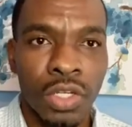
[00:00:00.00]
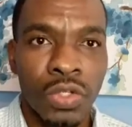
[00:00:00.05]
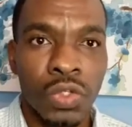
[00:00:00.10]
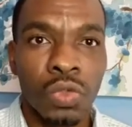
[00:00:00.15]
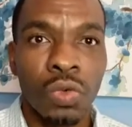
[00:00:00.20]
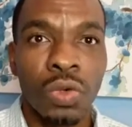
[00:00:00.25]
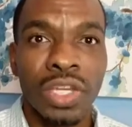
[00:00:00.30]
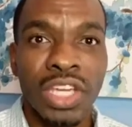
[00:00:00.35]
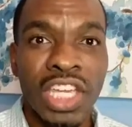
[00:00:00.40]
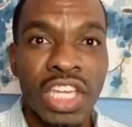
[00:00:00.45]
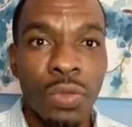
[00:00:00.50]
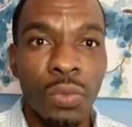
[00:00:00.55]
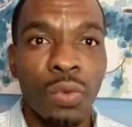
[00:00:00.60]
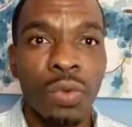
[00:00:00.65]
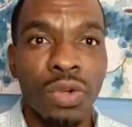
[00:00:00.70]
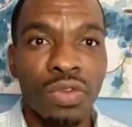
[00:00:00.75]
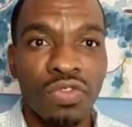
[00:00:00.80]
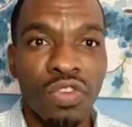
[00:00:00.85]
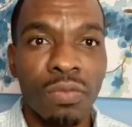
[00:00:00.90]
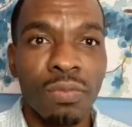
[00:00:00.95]
So a
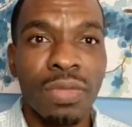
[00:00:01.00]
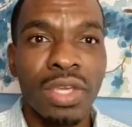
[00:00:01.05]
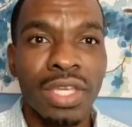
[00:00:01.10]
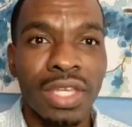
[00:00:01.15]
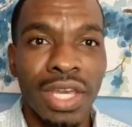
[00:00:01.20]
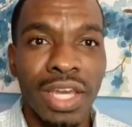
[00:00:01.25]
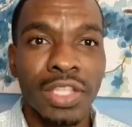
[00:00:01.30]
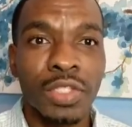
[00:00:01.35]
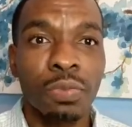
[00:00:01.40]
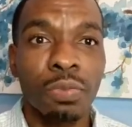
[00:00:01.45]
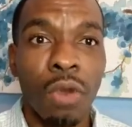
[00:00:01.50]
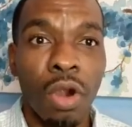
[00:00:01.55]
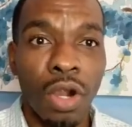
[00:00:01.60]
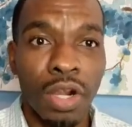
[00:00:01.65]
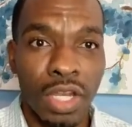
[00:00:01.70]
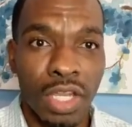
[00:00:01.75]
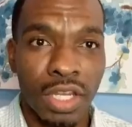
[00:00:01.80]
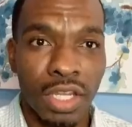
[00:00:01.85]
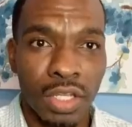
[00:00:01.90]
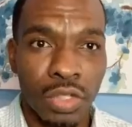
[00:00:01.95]
keyword for me is
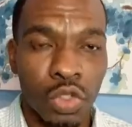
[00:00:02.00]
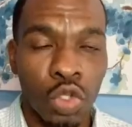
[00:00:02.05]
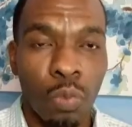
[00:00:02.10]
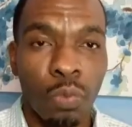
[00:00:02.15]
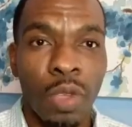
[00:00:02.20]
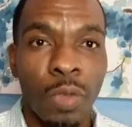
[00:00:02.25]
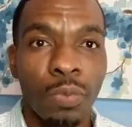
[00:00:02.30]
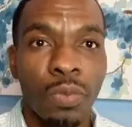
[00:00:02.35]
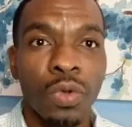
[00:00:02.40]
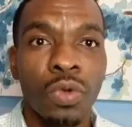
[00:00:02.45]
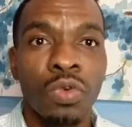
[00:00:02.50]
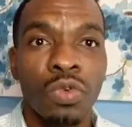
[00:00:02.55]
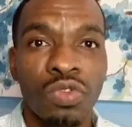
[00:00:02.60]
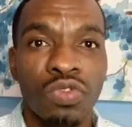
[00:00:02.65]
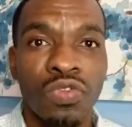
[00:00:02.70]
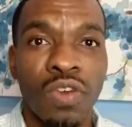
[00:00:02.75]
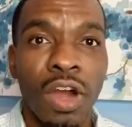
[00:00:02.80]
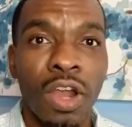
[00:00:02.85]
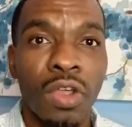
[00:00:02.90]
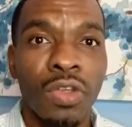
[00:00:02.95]
marketing. So people who
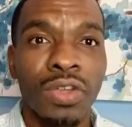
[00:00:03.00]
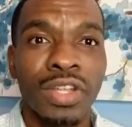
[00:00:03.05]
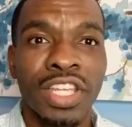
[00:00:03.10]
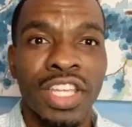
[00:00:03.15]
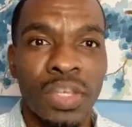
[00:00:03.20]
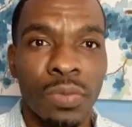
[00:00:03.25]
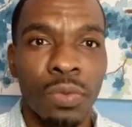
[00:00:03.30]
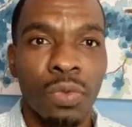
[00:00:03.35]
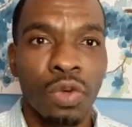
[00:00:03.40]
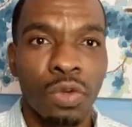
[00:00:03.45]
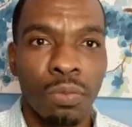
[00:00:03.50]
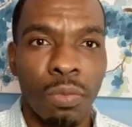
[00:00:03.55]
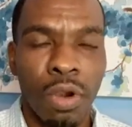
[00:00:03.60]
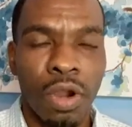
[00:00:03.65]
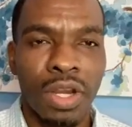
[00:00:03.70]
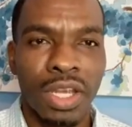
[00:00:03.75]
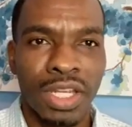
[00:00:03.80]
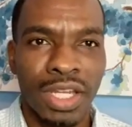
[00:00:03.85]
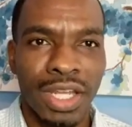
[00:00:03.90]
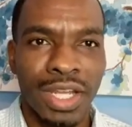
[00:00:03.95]
follow the keyword
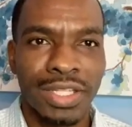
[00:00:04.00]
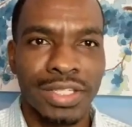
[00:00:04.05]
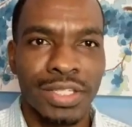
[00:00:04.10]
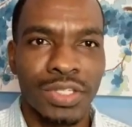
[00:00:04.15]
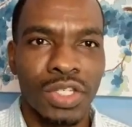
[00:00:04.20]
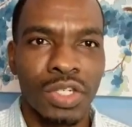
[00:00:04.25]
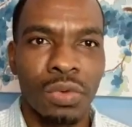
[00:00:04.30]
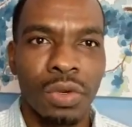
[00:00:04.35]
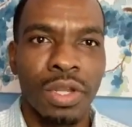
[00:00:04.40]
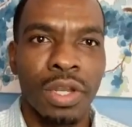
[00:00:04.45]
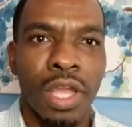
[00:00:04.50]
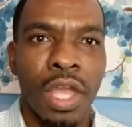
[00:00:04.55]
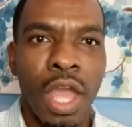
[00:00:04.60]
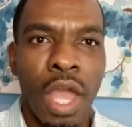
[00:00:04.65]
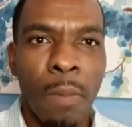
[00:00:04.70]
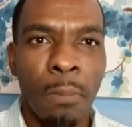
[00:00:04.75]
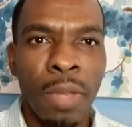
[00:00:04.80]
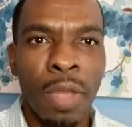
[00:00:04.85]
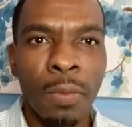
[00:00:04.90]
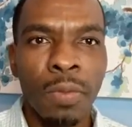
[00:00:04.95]
marketing, I can say, you know what?
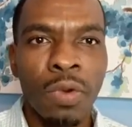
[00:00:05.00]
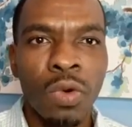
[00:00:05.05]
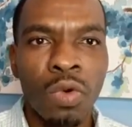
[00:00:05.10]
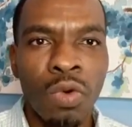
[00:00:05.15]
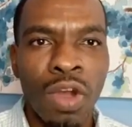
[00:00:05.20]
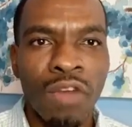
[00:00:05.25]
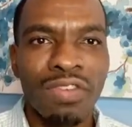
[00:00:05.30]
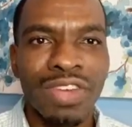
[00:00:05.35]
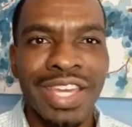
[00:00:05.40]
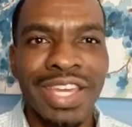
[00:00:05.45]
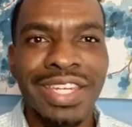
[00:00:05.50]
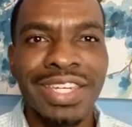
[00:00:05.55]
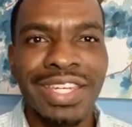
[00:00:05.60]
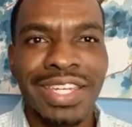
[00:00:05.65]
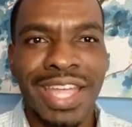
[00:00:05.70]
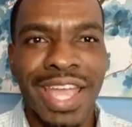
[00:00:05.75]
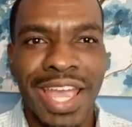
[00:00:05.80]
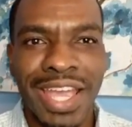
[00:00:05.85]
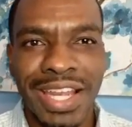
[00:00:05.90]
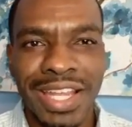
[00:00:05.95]
People who have
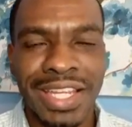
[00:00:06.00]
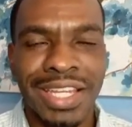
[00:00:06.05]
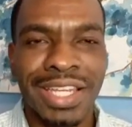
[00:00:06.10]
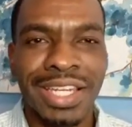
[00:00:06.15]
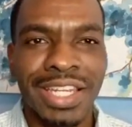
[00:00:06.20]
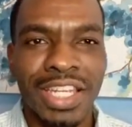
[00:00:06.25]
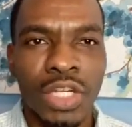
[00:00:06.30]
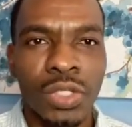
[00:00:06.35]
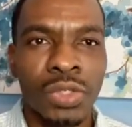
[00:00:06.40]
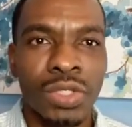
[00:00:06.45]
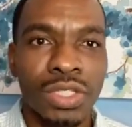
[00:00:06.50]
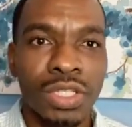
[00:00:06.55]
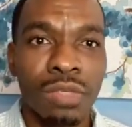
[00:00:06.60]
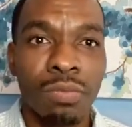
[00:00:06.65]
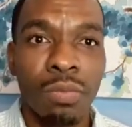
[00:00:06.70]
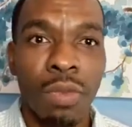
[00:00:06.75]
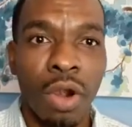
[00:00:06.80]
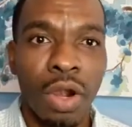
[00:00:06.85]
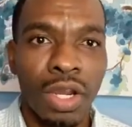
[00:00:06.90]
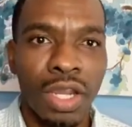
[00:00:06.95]
indicated an interest in
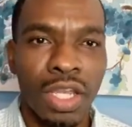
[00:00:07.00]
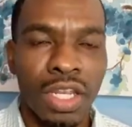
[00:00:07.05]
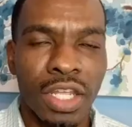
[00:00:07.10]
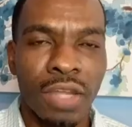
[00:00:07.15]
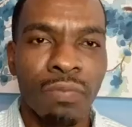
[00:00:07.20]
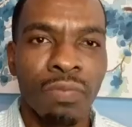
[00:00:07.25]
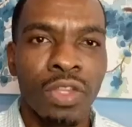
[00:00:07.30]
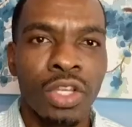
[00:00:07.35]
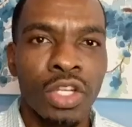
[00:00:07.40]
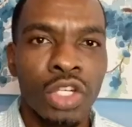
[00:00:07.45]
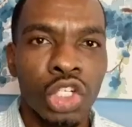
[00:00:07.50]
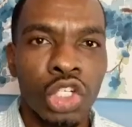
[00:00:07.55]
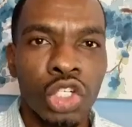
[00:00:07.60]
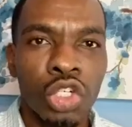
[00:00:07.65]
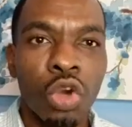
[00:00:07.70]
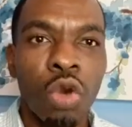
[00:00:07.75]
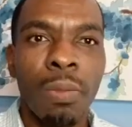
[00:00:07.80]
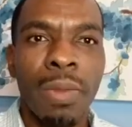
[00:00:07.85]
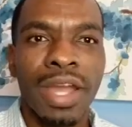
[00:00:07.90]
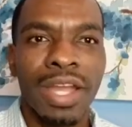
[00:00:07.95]
marketing,
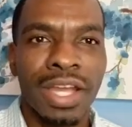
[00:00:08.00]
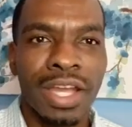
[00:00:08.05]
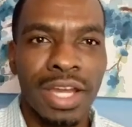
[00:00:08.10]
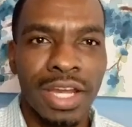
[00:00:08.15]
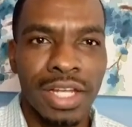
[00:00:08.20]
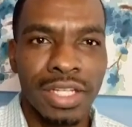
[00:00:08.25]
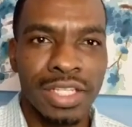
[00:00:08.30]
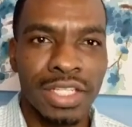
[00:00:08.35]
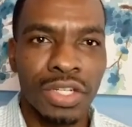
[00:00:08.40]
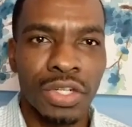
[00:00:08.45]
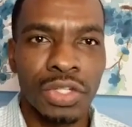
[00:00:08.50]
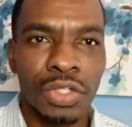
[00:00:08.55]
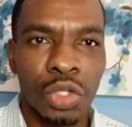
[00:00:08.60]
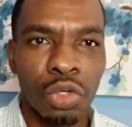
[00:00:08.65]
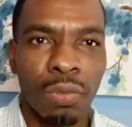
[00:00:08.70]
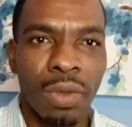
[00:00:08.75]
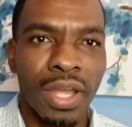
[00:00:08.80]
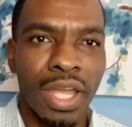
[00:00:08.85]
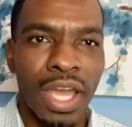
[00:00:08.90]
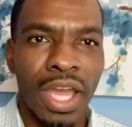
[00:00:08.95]
show my content or
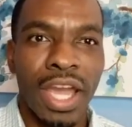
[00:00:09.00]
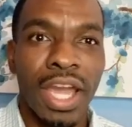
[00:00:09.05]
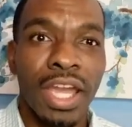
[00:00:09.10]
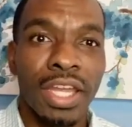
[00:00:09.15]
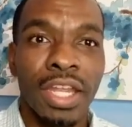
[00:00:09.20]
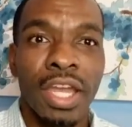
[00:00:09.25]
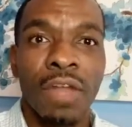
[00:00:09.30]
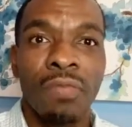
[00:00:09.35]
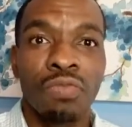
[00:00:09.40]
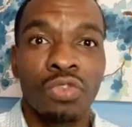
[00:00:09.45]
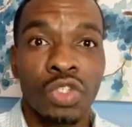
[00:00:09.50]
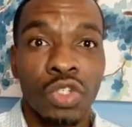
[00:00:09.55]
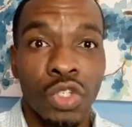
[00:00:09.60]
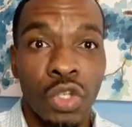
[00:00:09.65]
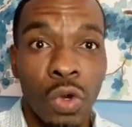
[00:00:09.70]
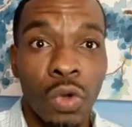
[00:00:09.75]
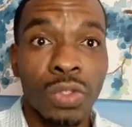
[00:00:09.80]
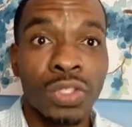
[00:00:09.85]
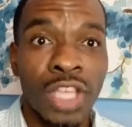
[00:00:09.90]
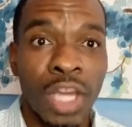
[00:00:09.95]
show my ad to
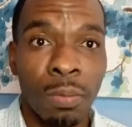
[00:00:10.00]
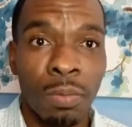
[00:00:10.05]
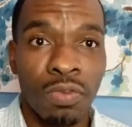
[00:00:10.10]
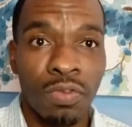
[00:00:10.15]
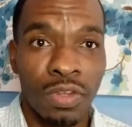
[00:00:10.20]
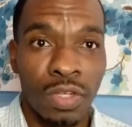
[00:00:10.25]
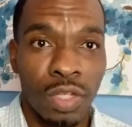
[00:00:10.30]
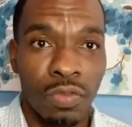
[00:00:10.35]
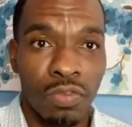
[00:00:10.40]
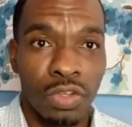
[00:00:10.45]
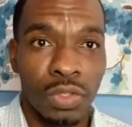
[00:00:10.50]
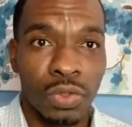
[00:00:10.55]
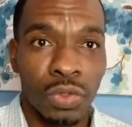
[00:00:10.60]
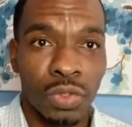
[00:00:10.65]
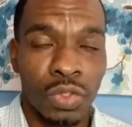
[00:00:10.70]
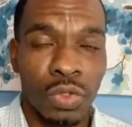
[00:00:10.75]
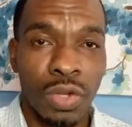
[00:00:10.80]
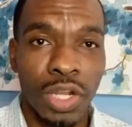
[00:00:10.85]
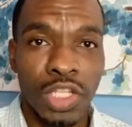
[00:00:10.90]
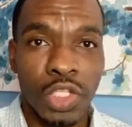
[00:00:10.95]
those type of
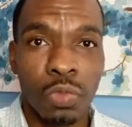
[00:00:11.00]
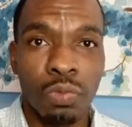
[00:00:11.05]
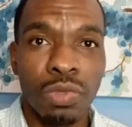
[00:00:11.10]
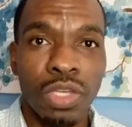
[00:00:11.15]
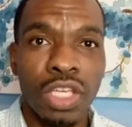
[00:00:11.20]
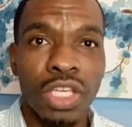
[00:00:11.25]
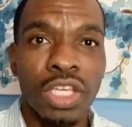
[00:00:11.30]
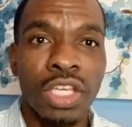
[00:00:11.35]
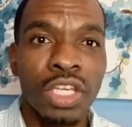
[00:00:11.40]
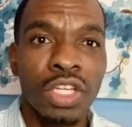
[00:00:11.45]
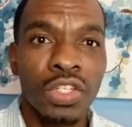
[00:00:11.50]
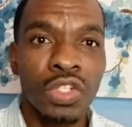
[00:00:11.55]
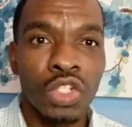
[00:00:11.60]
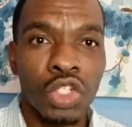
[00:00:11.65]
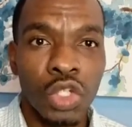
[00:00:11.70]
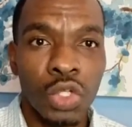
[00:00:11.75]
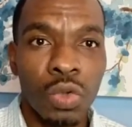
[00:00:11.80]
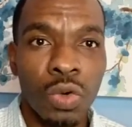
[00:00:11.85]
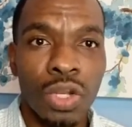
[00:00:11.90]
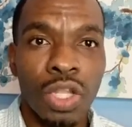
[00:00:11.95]
individuals. So that's me
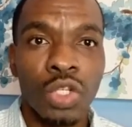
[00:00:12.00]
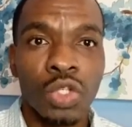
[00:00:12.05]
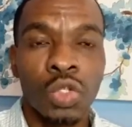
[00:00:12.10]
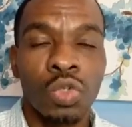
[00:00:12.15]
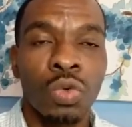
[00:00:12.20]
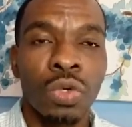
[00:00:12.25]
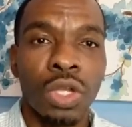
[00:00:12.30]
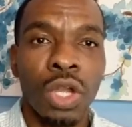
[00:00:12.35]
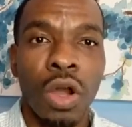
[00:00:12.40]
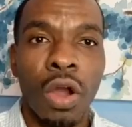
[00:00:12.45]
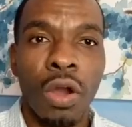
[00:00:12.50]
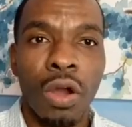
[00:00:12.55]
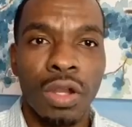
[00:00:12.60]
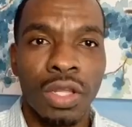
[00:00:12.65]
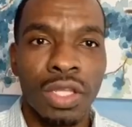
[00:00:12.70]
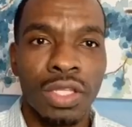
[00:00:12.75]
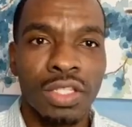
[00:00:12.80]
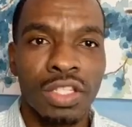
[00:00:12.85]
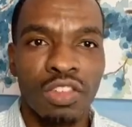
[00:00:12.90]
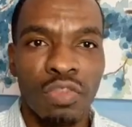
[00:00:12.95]
showing it to an
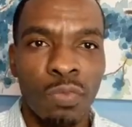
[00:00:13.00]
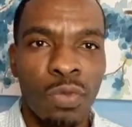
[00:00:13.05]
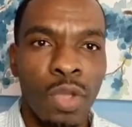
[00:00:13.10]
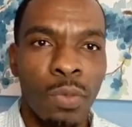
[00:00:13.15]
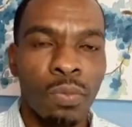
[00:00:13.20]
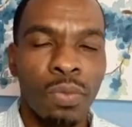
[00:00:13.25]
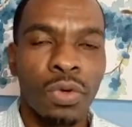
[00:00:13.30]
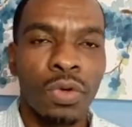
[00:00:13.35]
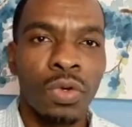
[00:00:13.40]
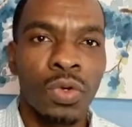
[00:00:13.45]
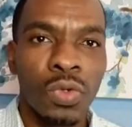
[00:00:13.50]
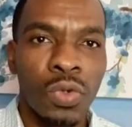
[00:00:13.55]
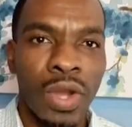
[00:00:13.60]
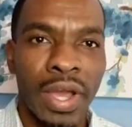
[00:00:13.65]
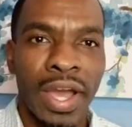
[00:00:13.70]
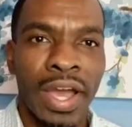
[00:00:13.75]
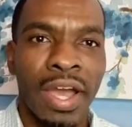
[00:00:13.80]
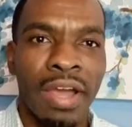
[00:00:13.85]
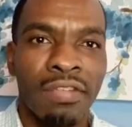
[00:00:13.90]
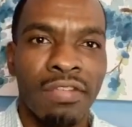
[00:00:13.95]
audience of people who
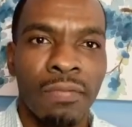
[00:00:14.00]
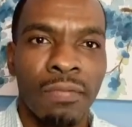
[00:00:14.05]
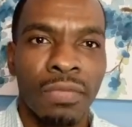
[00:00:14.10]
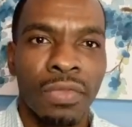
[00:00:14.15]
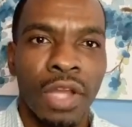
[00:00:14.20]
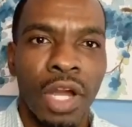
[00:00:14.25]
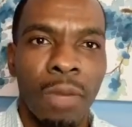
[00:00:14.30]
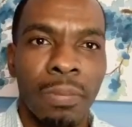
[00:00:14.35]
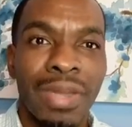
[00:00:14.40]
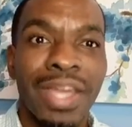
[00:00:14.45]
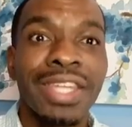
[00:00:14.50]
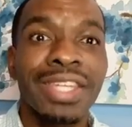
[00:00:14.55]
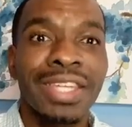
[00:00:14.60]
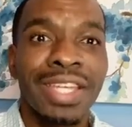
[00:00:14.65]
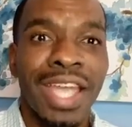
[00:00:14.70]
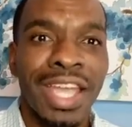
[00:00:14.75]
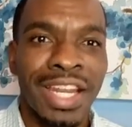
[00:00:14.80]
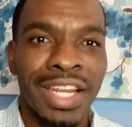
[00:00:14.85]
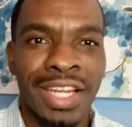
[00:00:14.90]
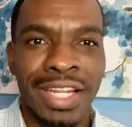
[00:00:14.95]
have
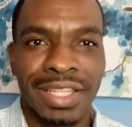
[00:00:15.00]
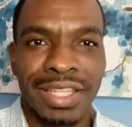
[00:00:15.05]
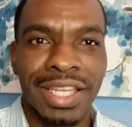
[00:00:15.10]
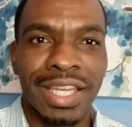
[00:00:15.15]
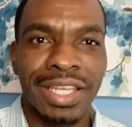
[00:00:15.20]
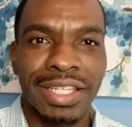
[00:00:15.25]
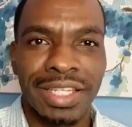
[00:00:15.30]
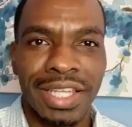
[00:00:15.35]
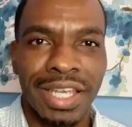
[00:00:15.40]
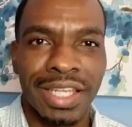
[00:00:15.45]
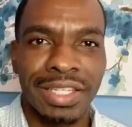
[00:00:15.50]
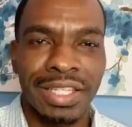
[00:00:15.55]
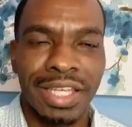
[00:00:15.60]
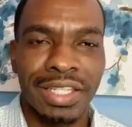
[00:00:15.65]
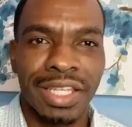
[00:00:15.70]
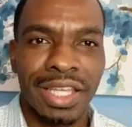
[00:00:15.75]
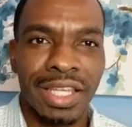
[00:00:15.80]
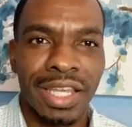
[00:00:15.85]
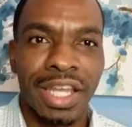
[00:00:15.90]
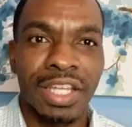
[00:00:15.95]
indicated
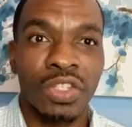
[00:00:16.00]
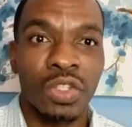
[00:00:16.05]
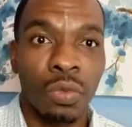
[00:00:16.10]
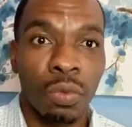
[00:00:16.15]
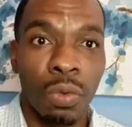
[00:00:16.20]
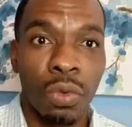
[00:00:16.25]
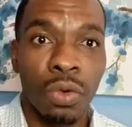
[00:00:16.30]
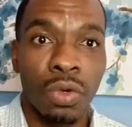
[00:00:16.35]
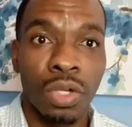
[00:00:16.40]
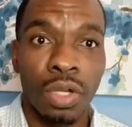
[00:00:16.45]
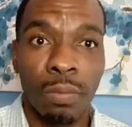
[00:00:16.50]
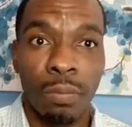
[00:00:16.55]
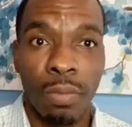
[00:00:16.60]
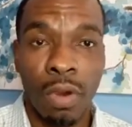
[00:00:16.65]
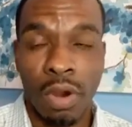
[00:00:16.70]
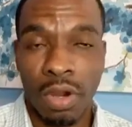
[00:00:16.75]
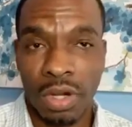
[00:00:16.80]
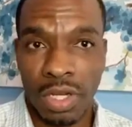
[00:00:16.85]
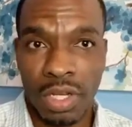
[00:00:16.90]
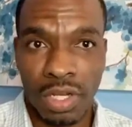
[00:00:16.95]
that they like the word
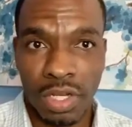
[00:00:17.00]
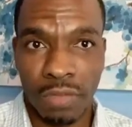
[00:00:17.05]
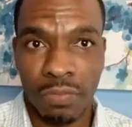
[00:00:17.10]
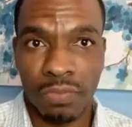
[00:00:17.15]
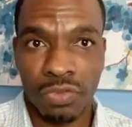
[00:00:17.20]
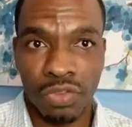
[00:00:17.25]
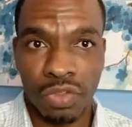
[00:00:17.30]
marketing.